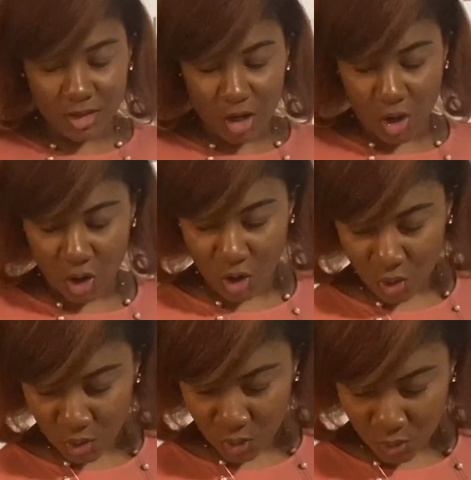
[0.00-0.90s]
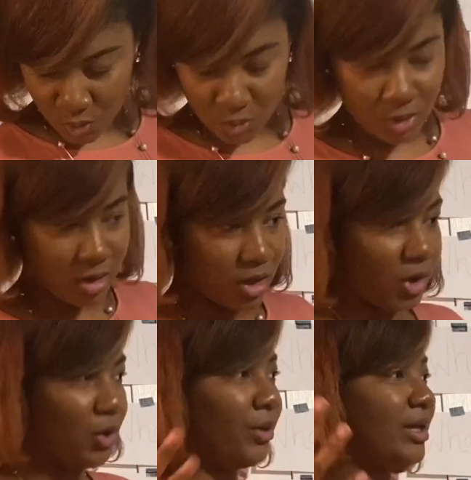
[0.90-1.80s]

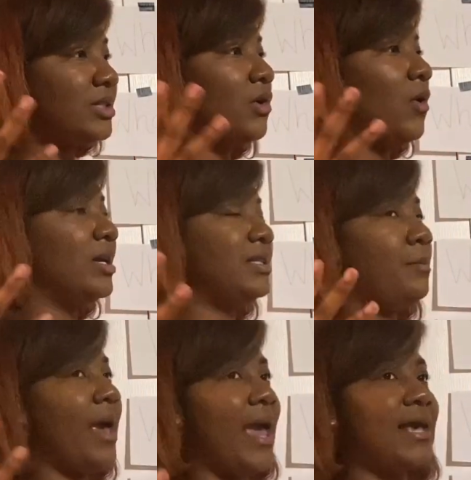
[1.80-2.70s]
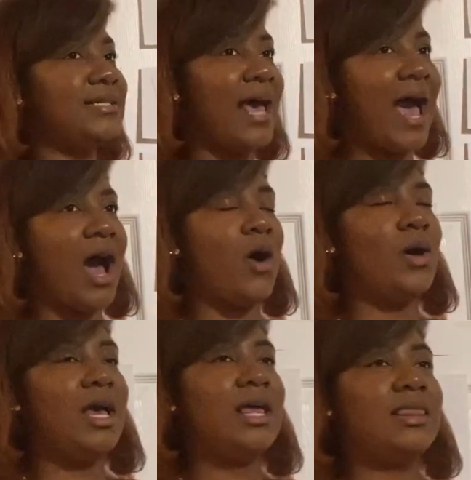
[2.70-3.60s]
who is going to pass out
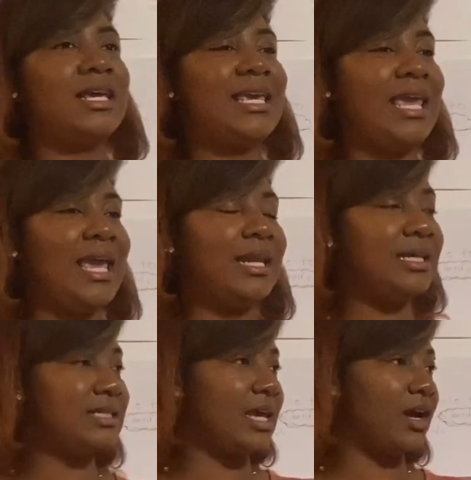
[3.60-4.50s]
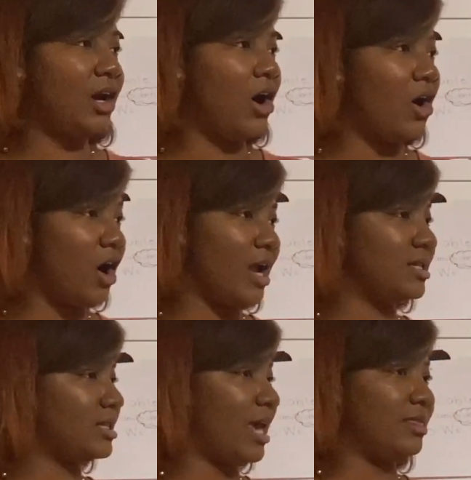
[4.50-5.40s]
the candies and
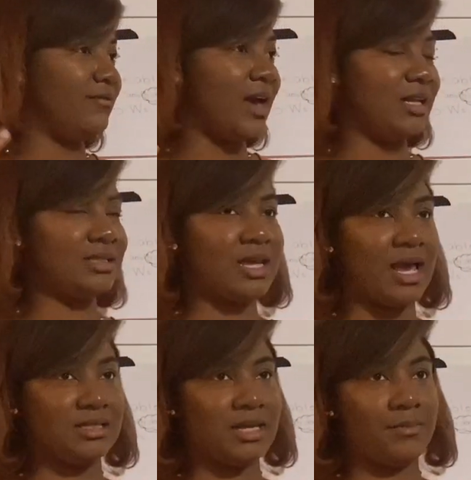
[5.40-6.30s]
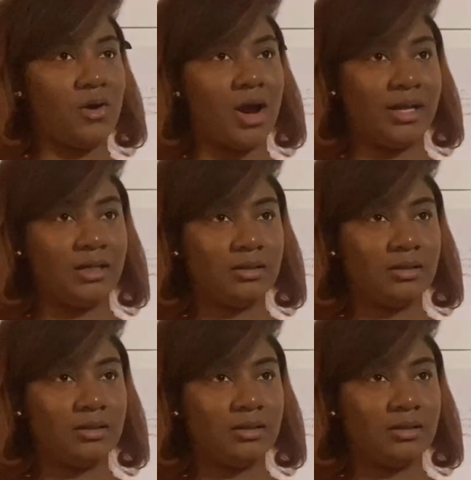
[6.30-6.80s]
cards at the Valentine's Day party?